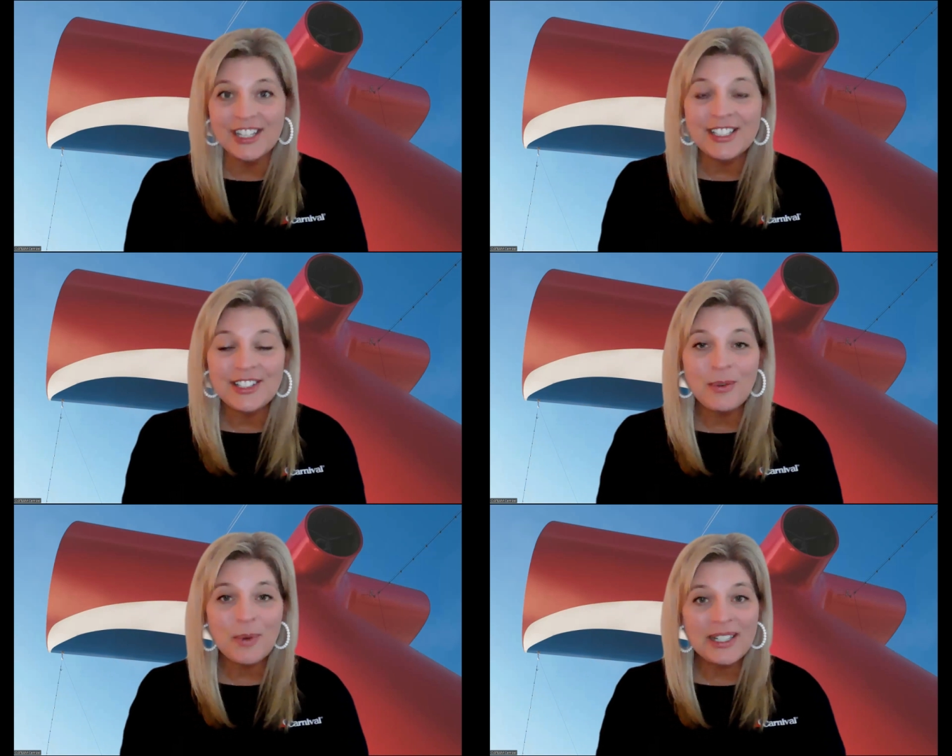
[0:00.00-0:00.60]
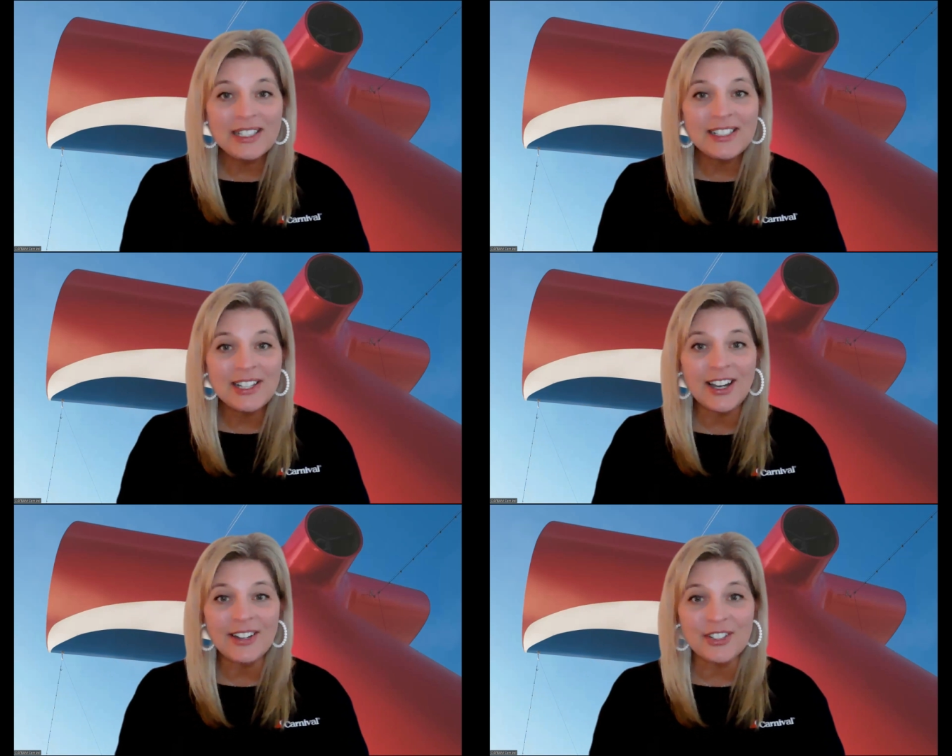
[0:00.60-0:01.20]
So I wanted to
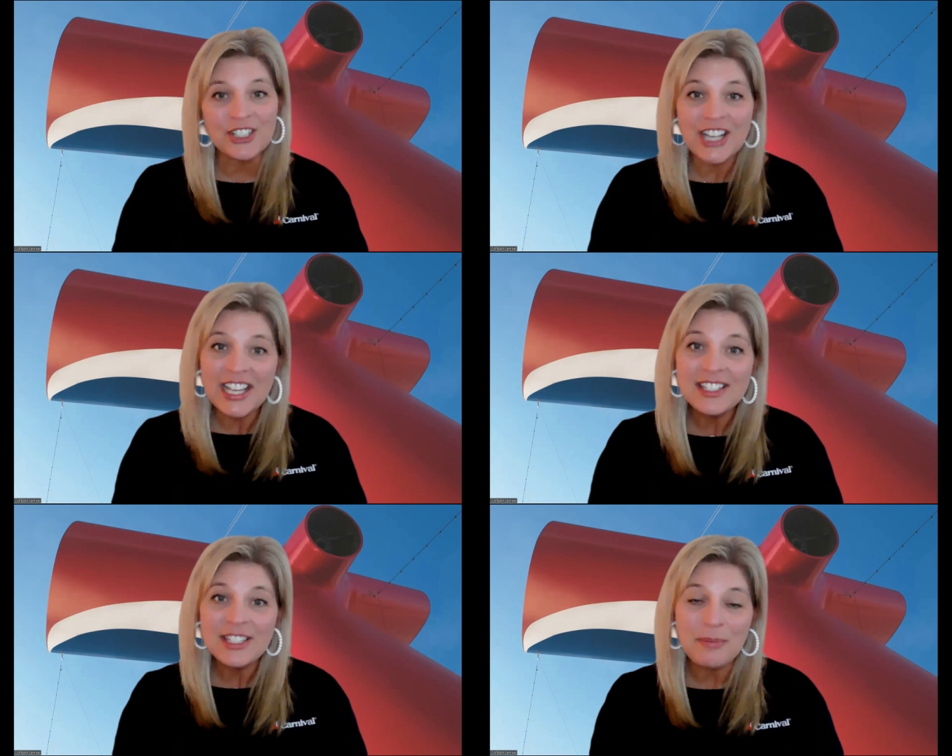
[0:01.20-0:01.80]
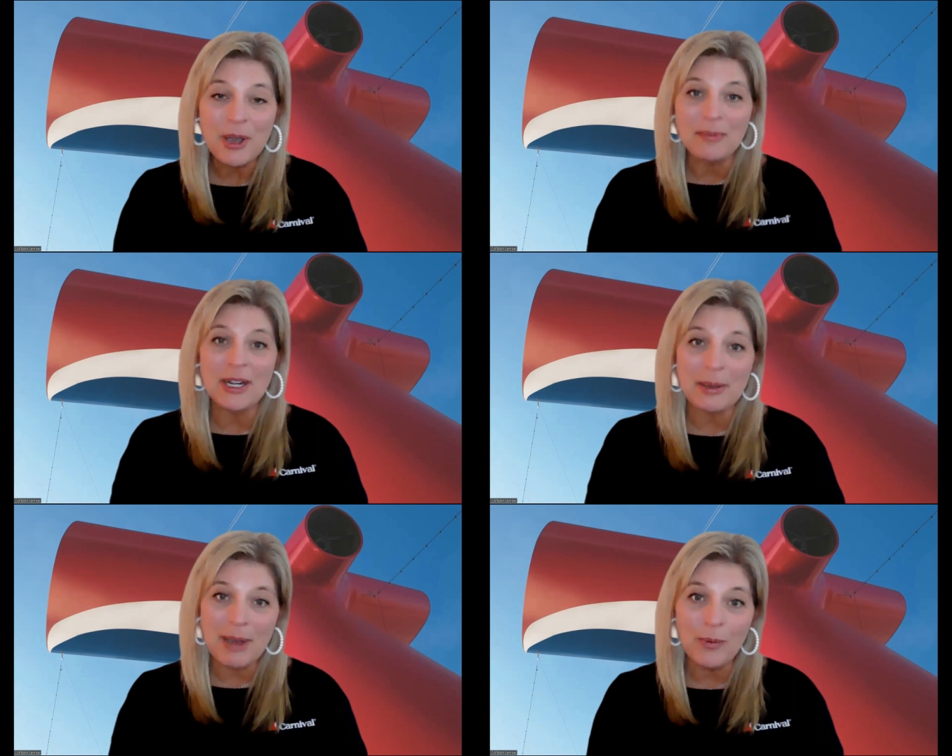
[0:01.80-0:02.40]
talk for just a moment
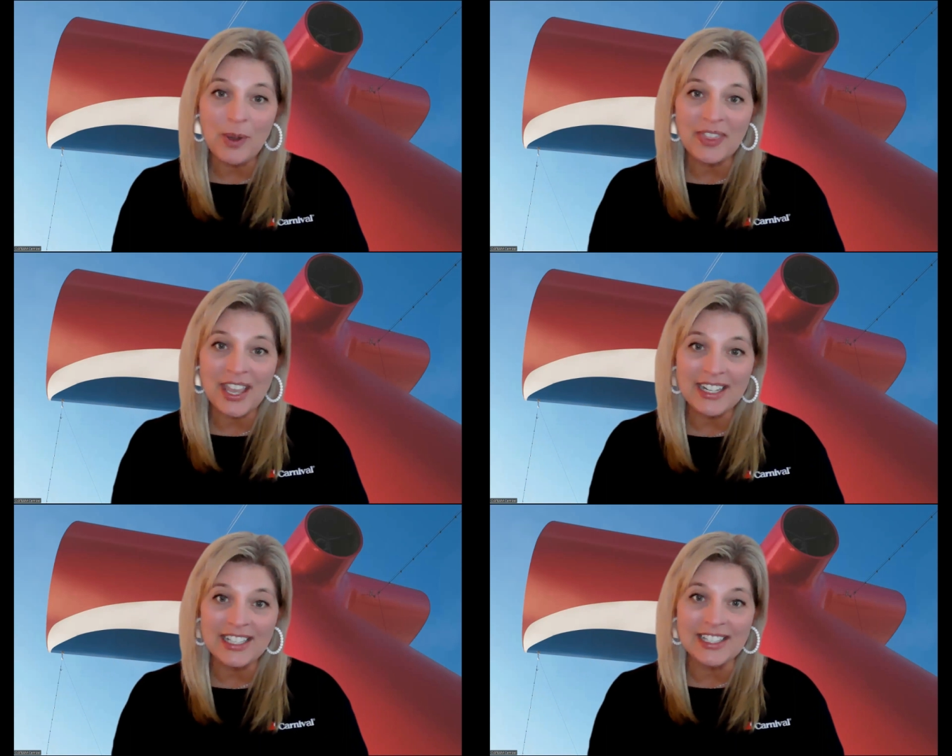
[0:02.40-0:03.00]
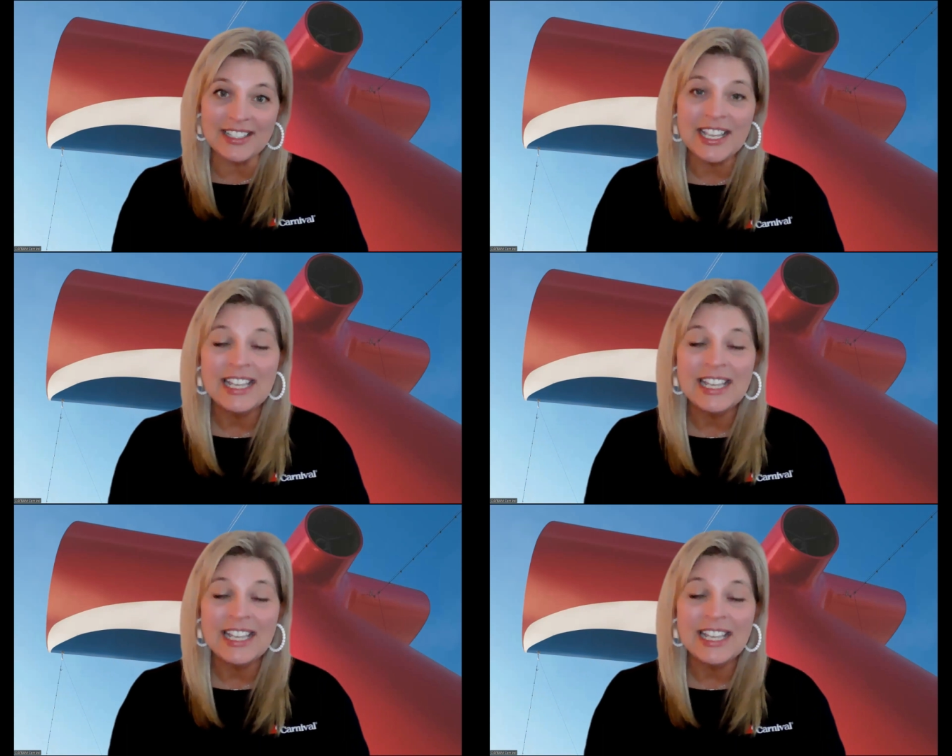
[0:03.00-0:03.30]
about what that is.